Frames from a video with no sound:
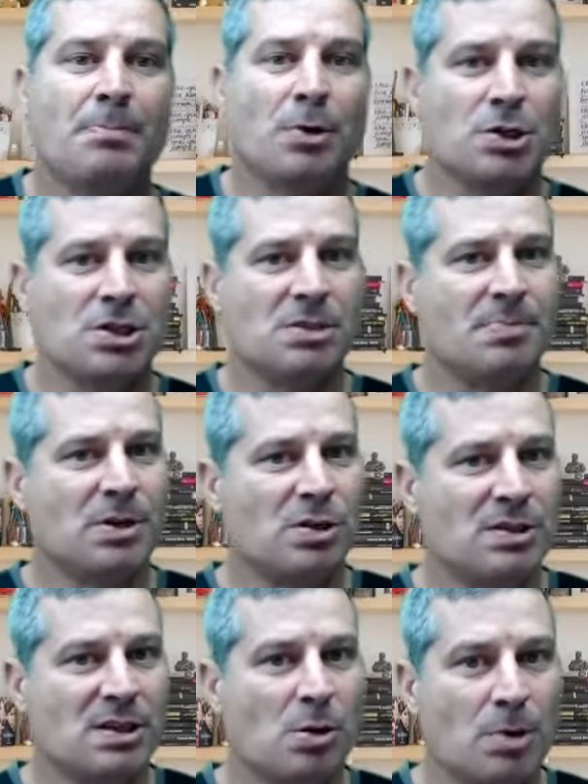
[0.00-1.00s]
purchased
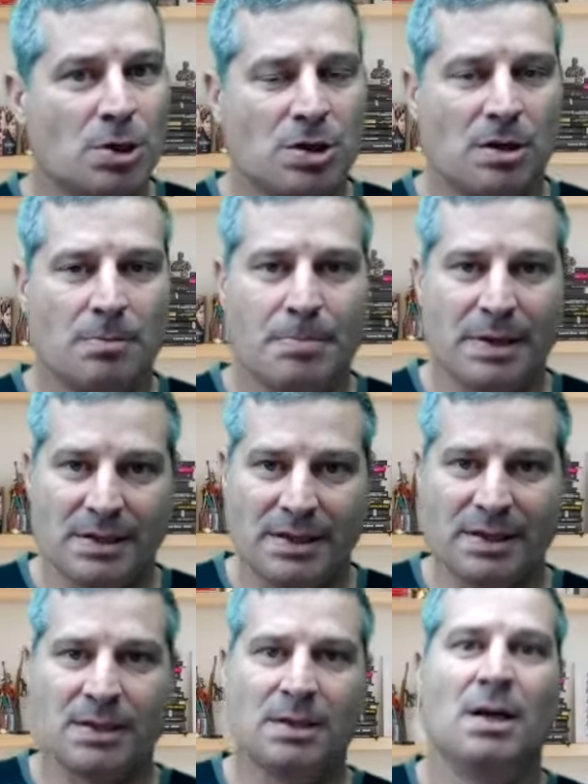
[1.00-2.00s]
because a commercial
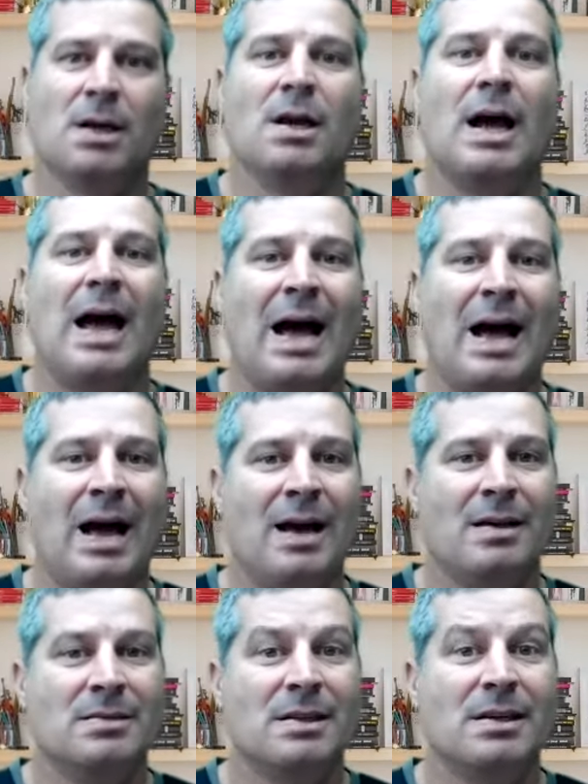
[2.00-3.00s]
building
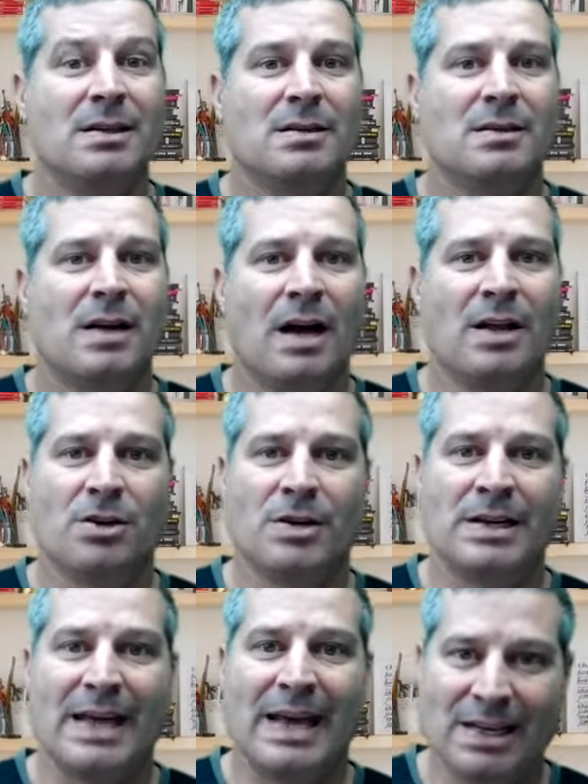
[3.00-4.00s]
under
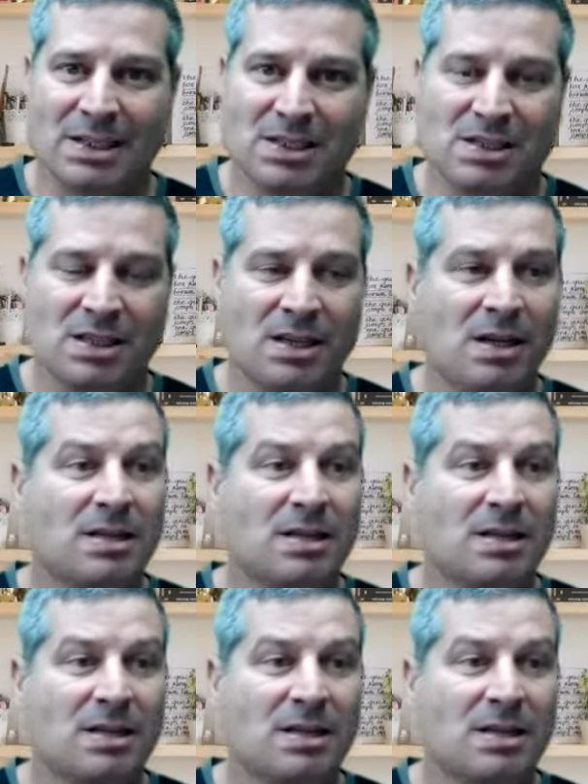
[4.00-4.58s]
an LLC.